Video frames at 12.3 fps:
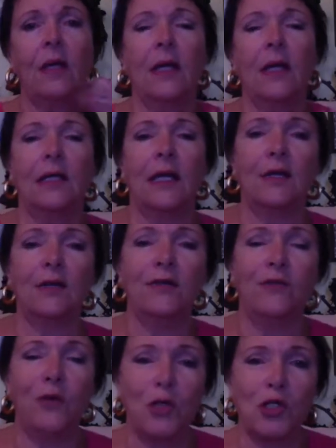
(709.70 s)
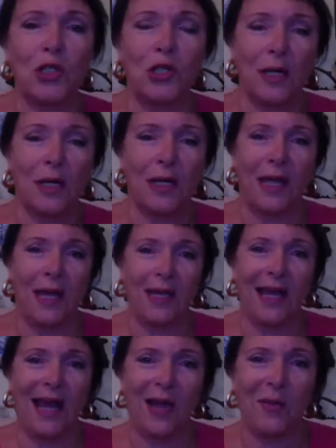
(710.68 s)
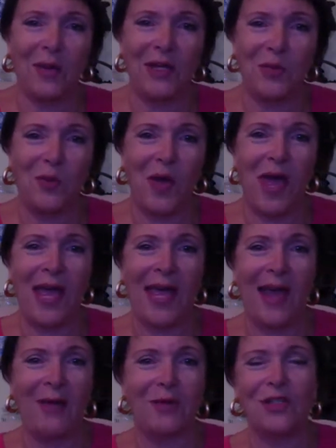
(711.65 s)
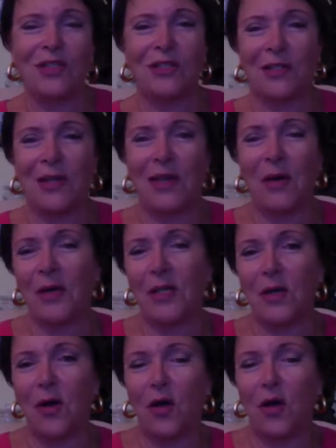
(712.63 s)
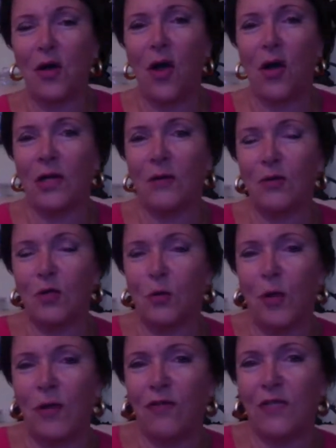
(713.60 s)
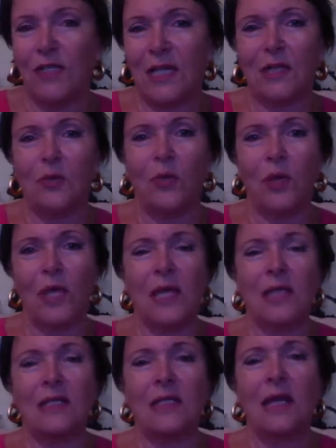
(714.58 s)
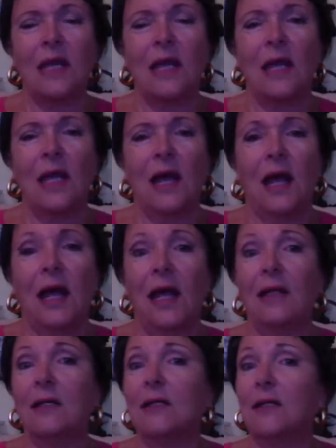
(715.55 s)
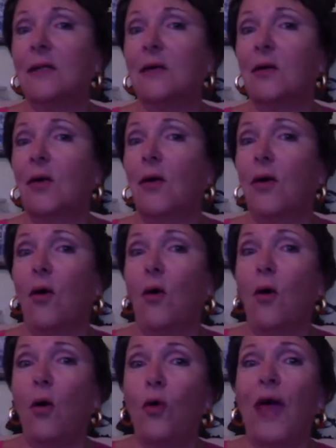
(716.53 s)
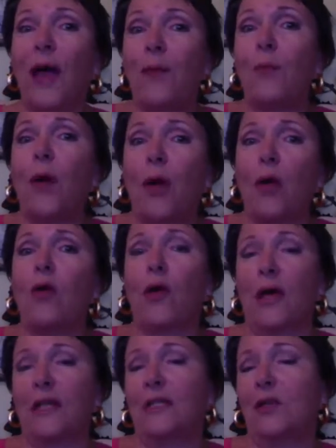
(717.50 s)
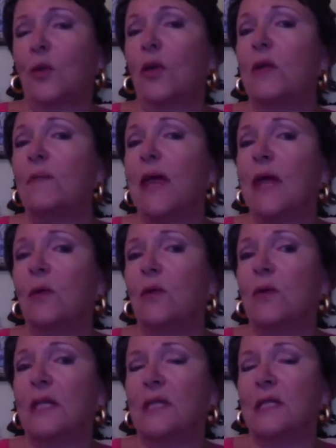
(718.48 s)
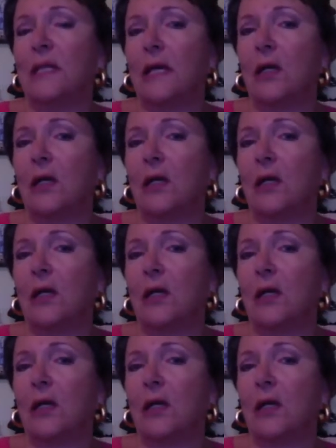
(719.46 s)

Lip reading: Then unfortunately, I went away. I went to Hong Kong and I was away for 6 weeks. And all that progress that we'd made with this little